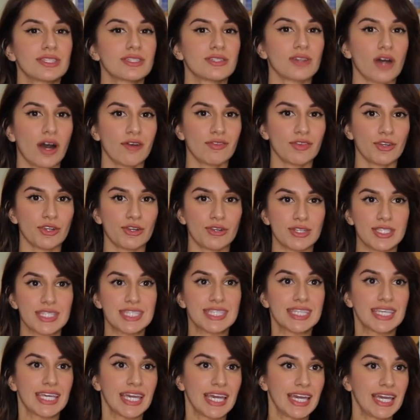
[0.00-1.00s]
soft on your
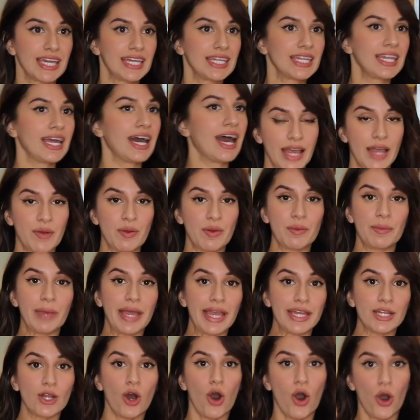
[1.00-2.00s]
skin. And we
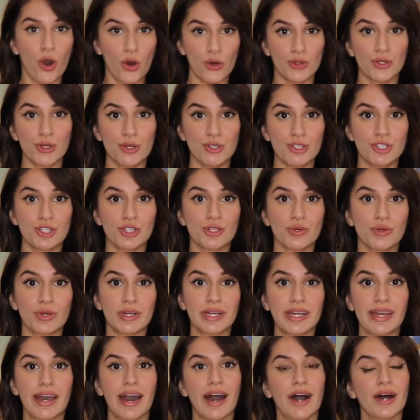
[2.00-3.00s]
made all those
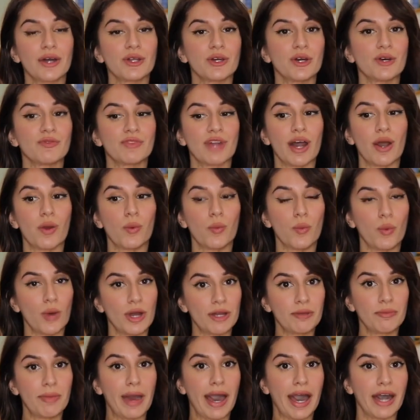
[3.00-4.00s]
three out of that
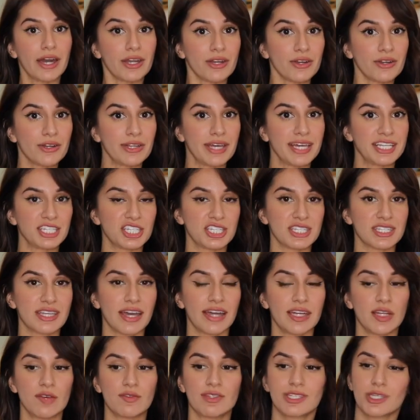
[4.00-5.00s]
one pattern and just
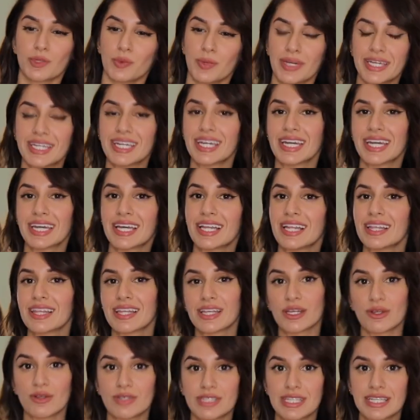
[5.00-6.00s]
kind of tweaking
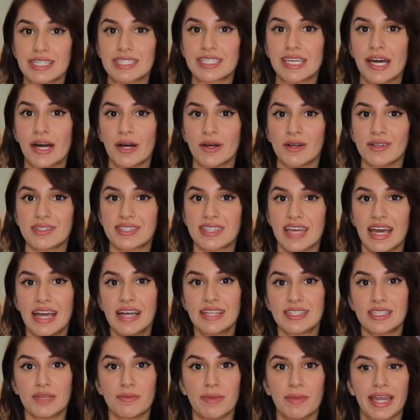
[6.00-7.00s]
little details
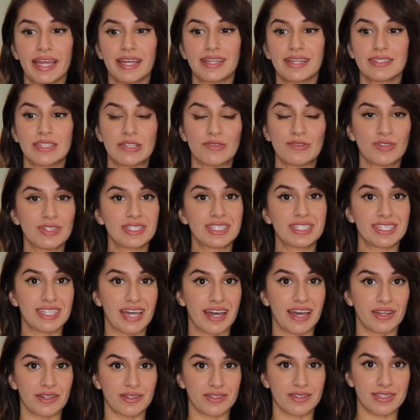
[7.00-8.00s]
to make different
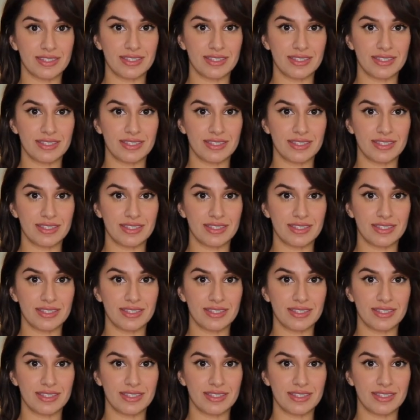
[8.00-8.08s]
styles.